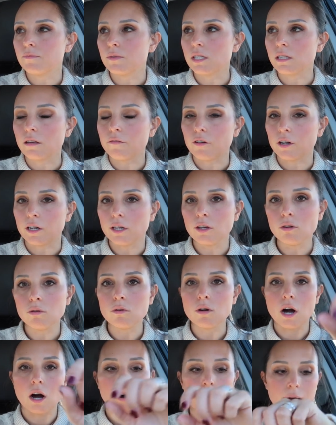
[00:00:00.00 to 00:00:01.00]
delivering
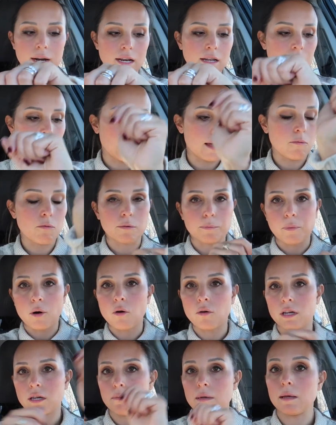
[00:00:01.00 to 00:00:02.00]
Hugo, and they were poking